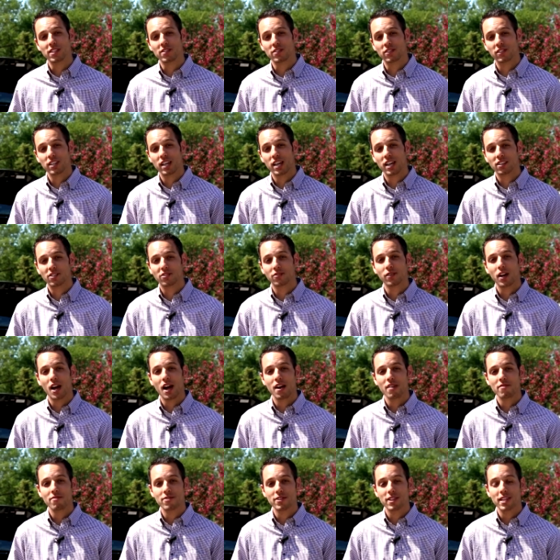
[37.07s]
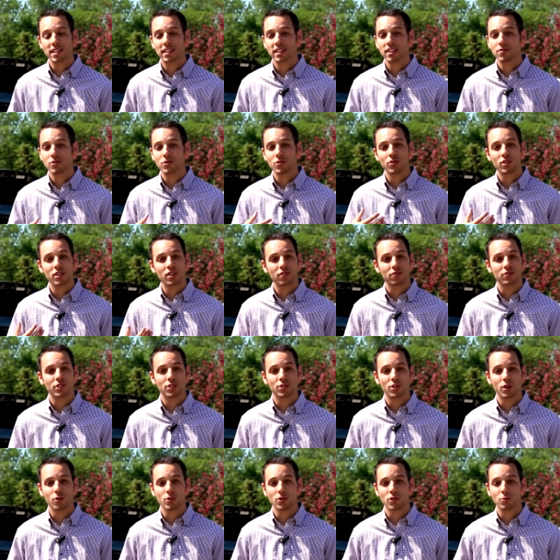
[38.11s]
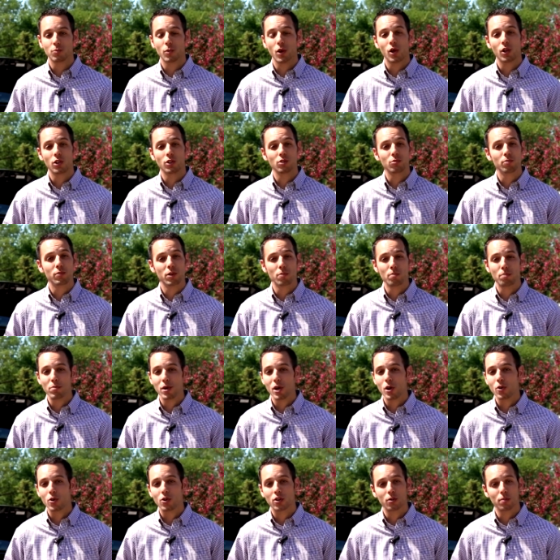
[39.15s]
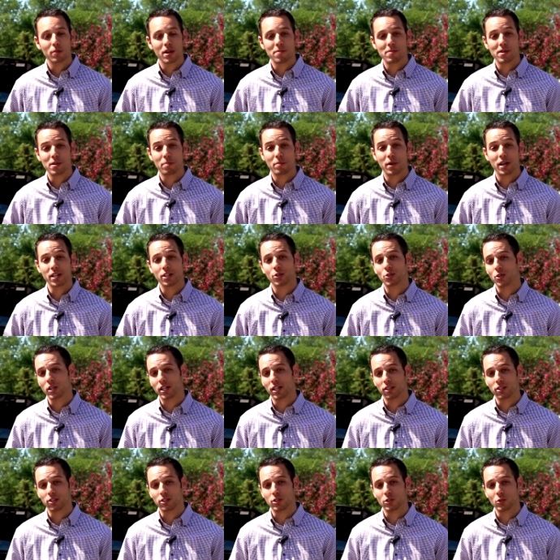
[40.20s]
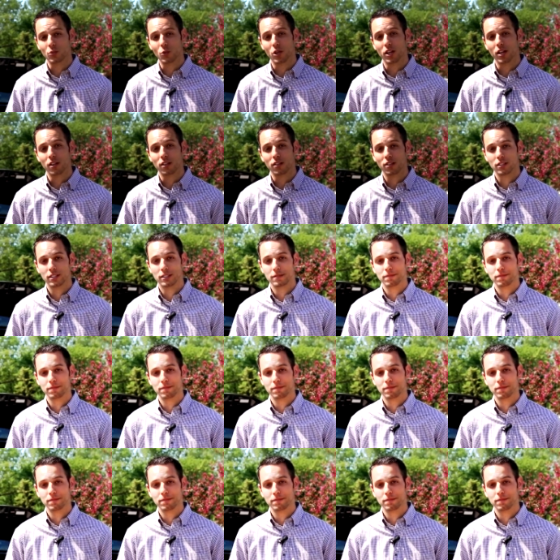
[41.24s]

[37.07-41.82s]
the CX-5, that gives you enough to tow a small aluminum boat or maybe a bike trailer as well.